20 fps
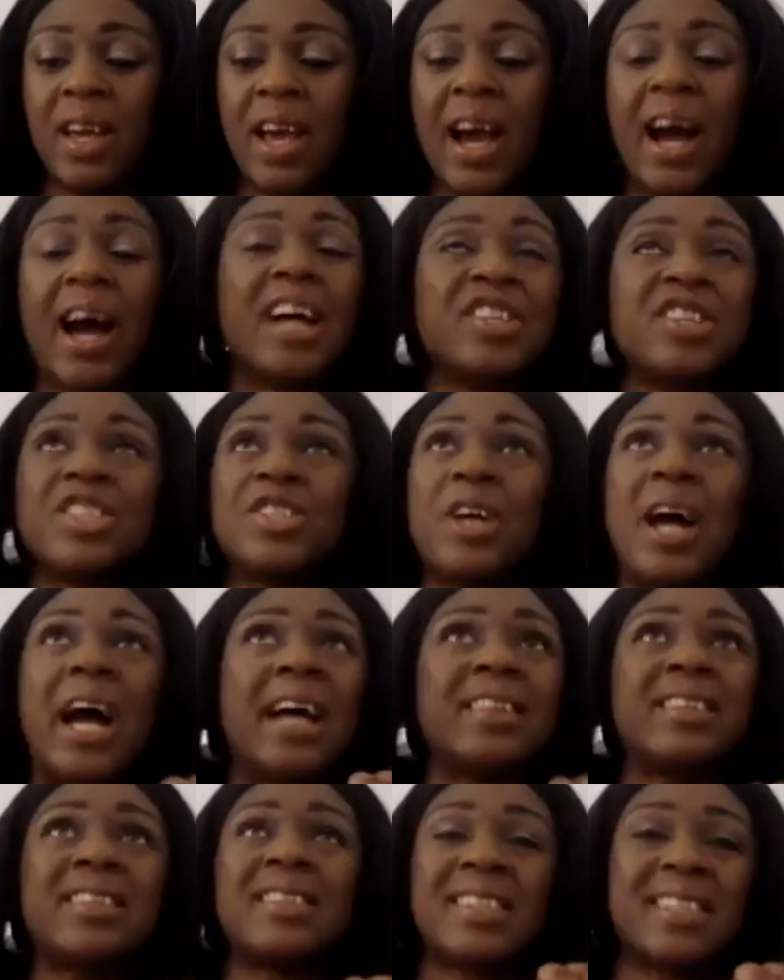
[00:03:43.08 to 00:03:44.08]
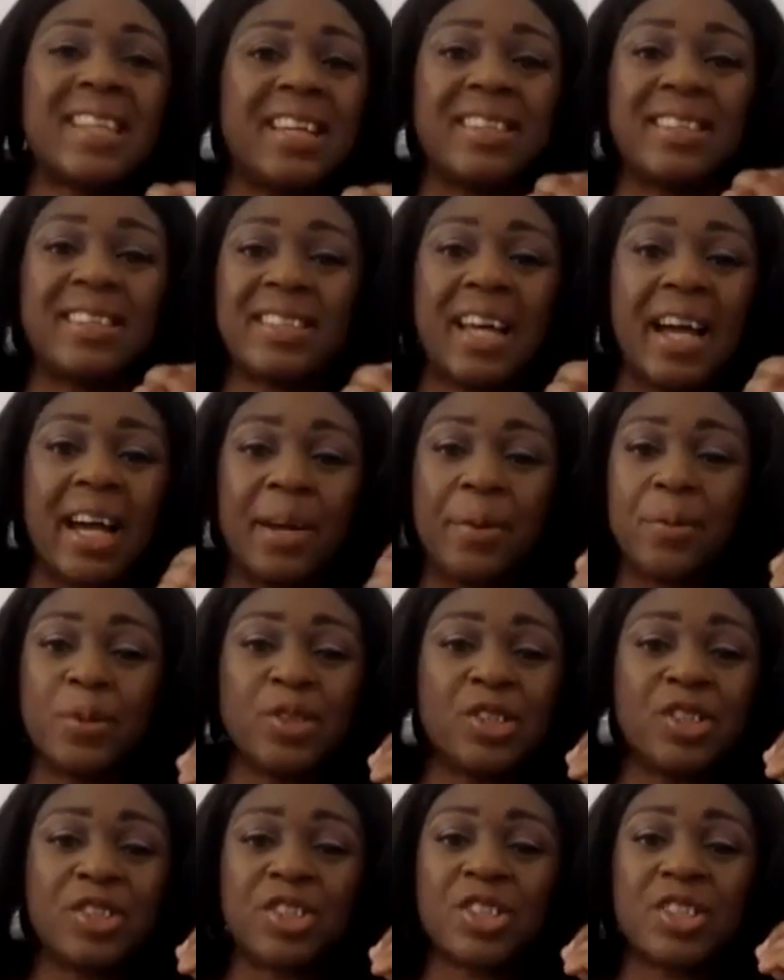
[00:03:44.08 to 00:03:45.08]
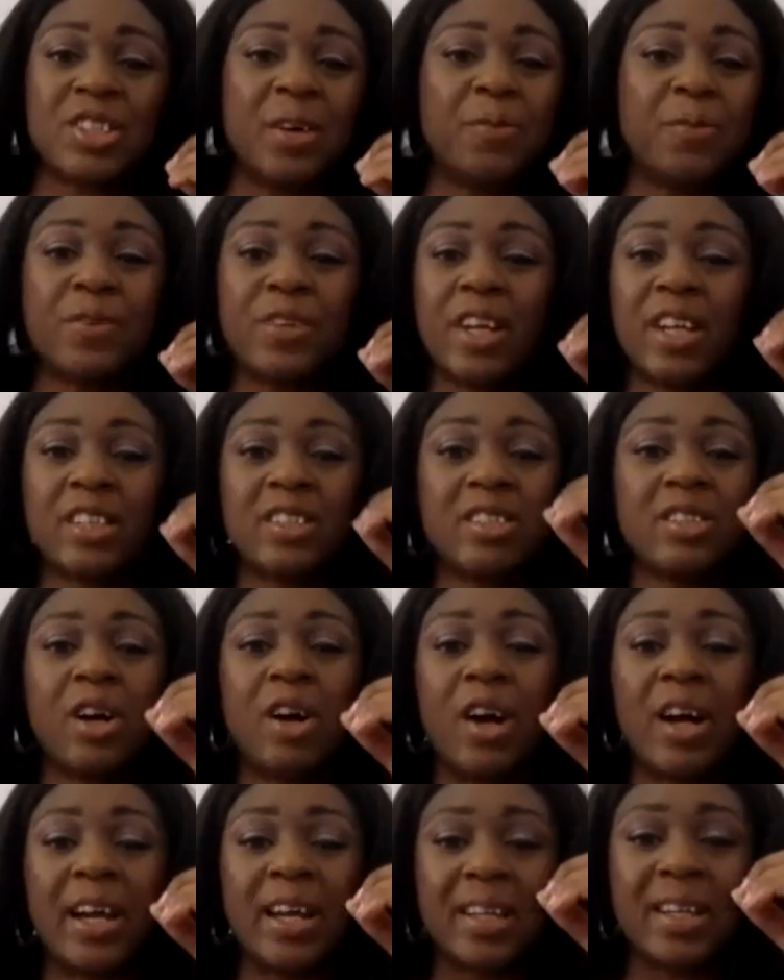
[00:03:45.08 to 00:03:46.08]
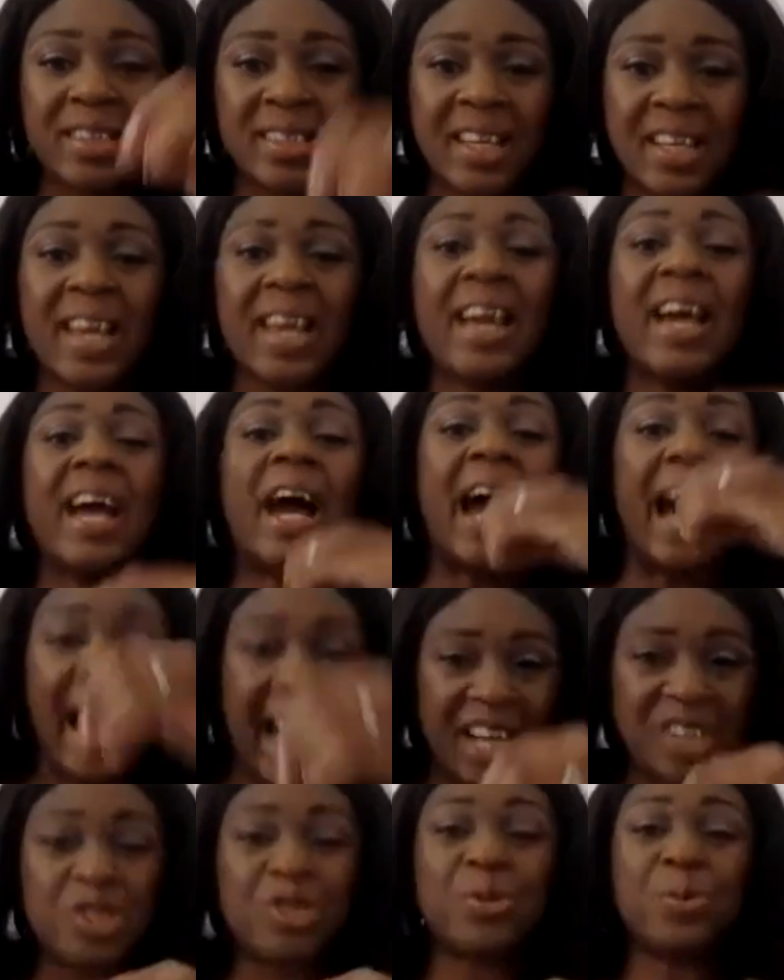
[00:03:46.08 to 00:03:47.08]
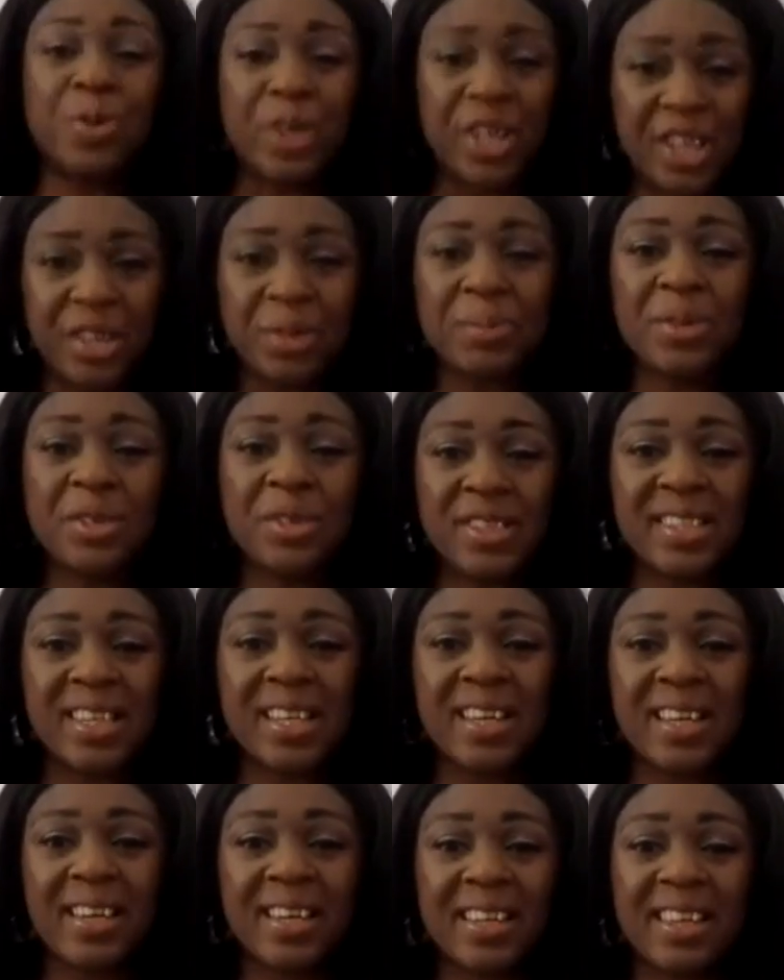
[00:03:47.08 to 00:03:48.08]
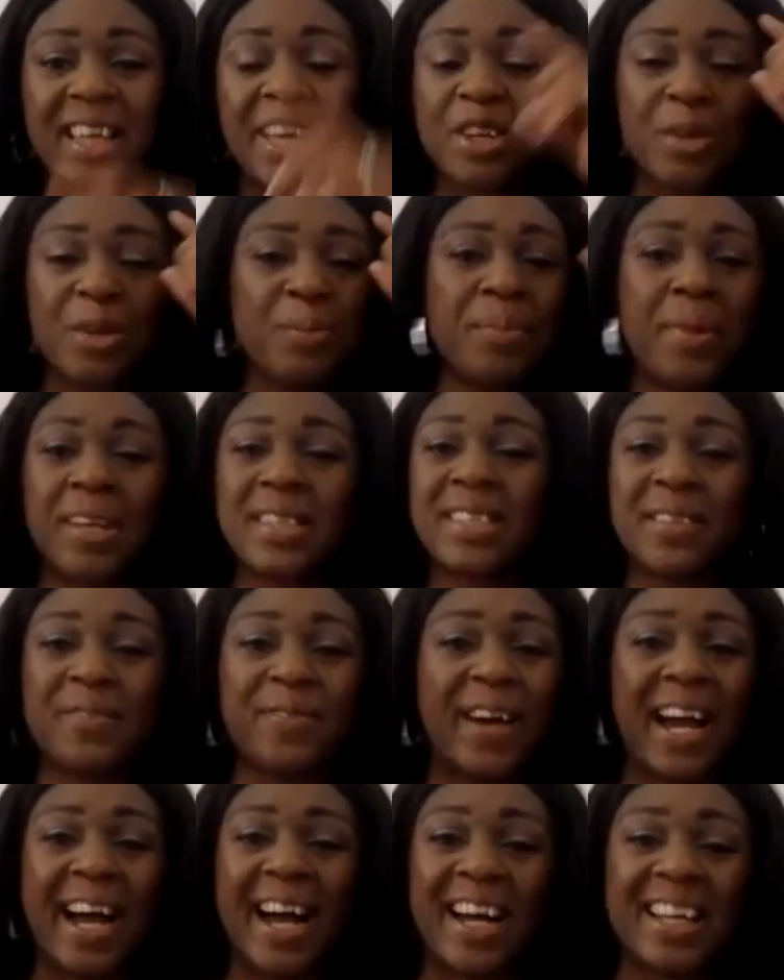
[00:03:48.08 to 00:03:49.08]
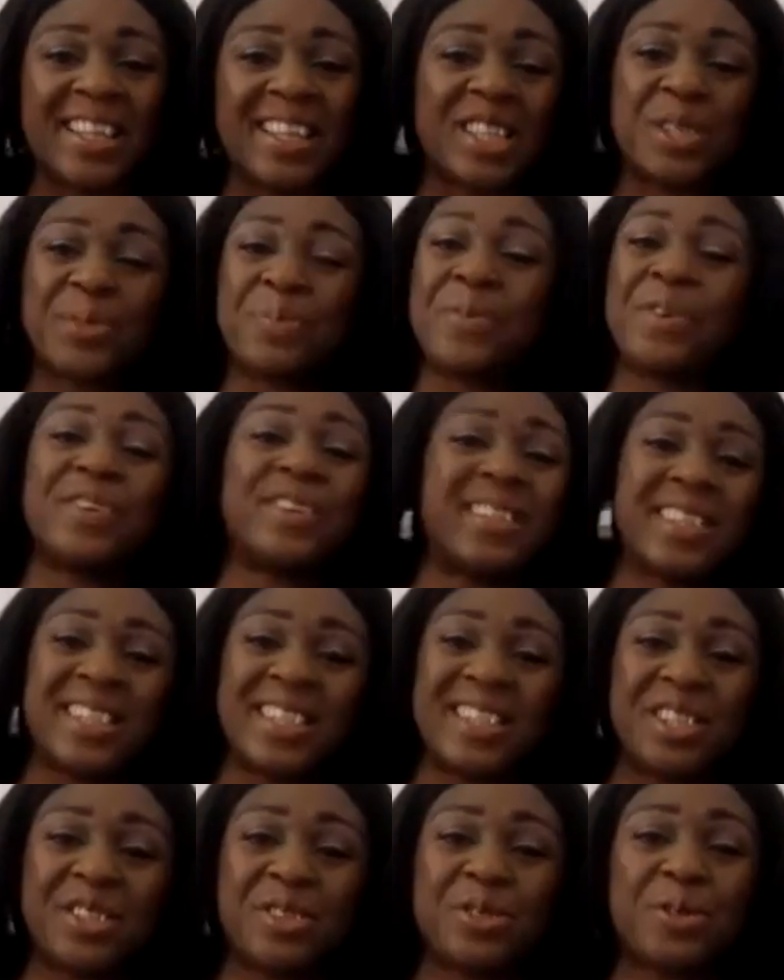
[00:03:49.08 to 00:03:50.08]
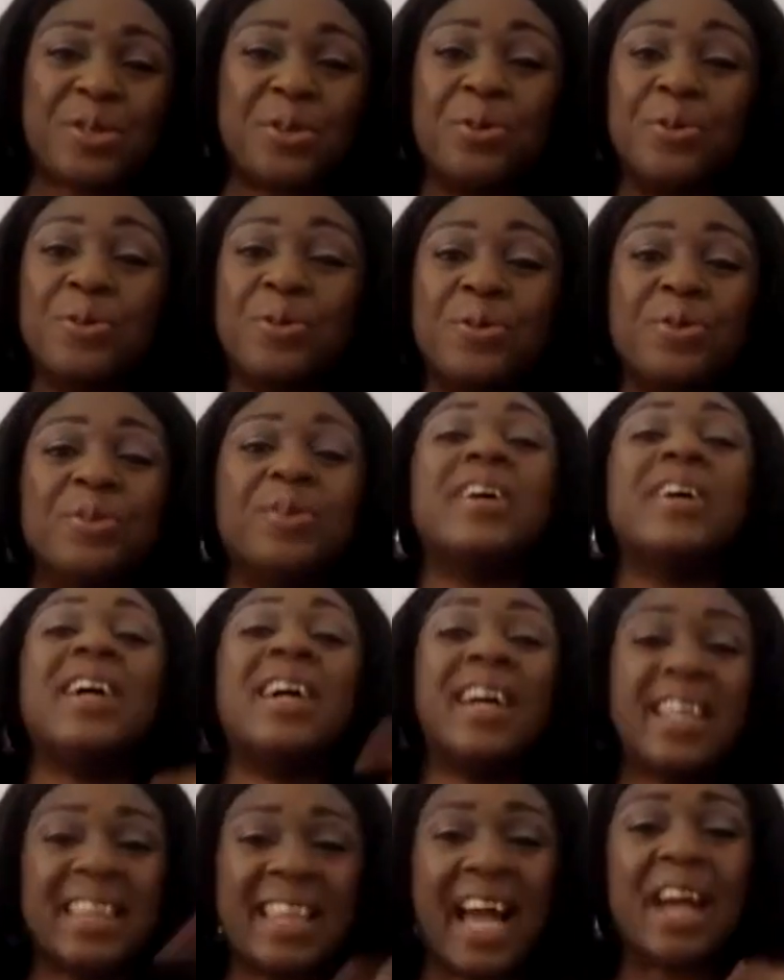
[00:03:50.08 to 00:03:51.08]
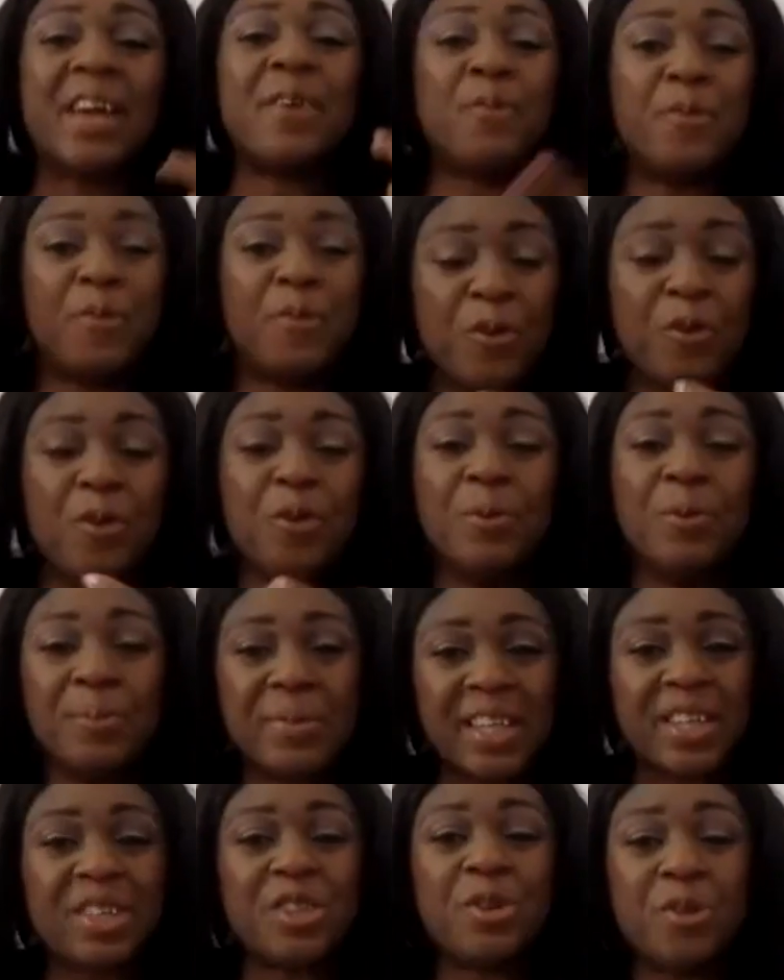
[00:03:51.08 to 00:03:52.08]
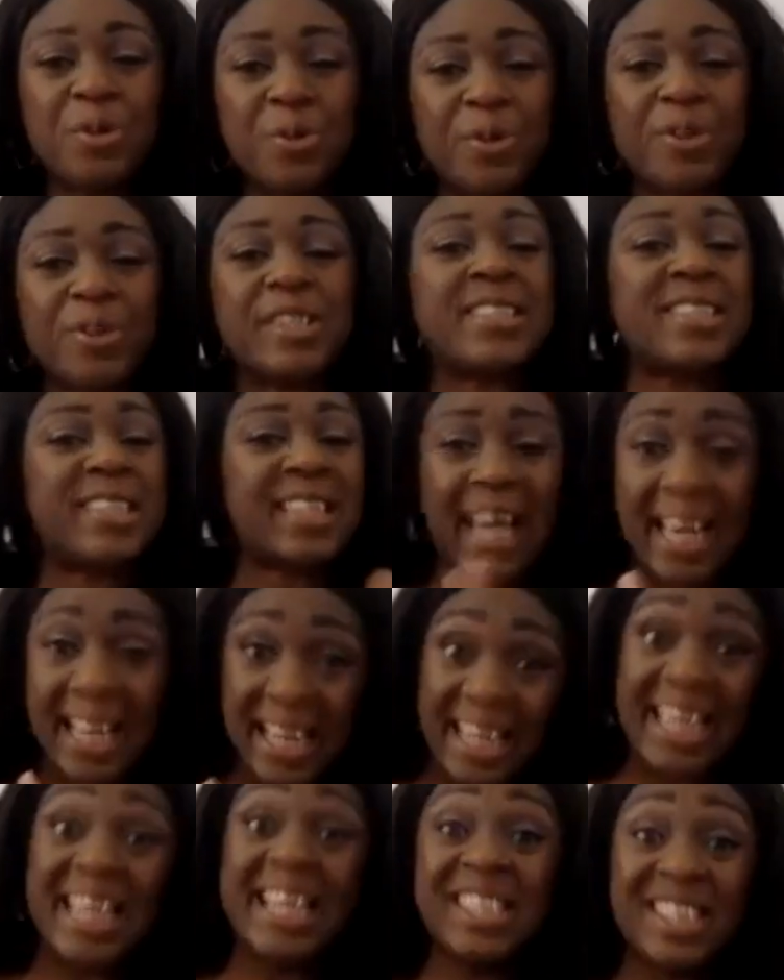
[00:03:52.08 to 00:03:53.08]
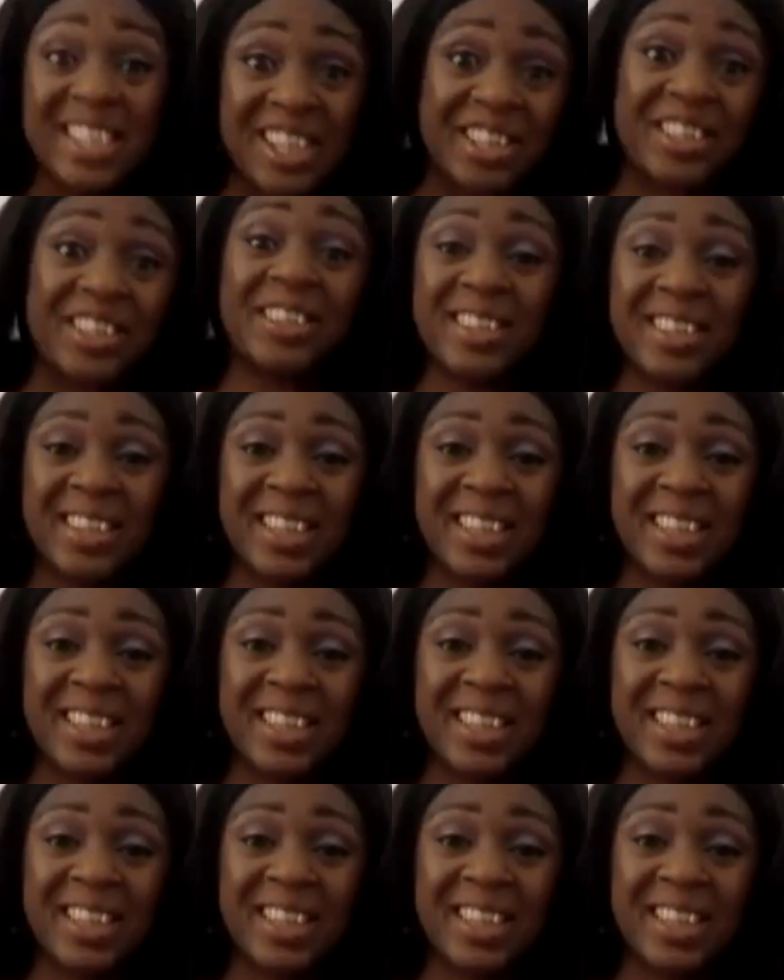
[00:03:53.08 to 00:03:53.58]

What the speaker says: I just had the sense that it wasn't just something that started as you were in the music, that you must have had experiences in school that informed that you was a leader,